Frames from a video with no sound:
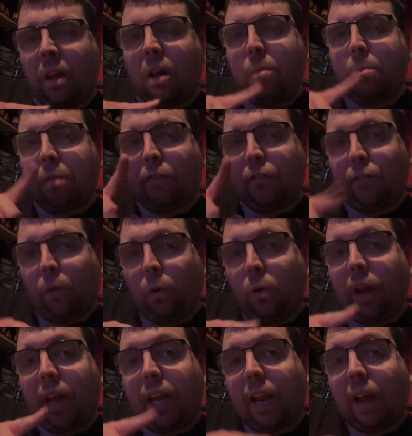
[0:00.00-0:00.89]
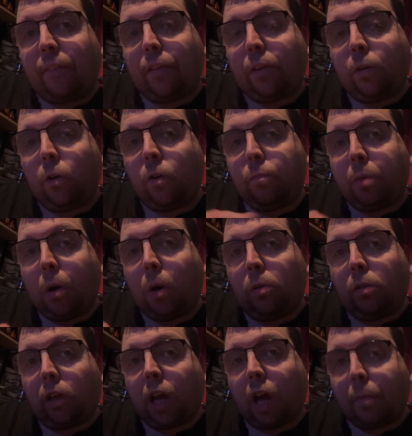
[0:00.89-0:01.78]
before he left the North
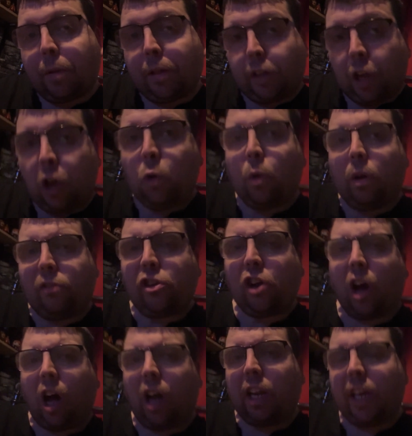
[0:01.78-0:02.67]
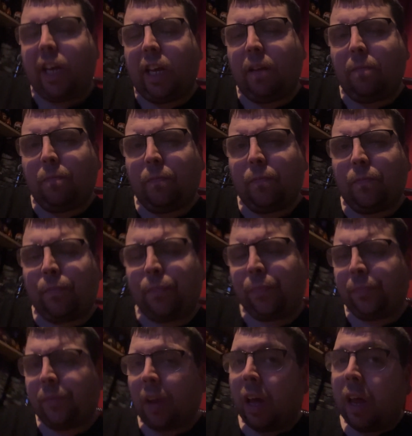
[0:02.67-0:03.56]
Pole to come and deal with Charlie,
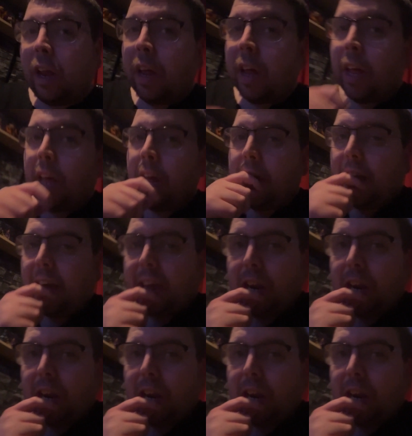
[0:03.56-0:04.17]
he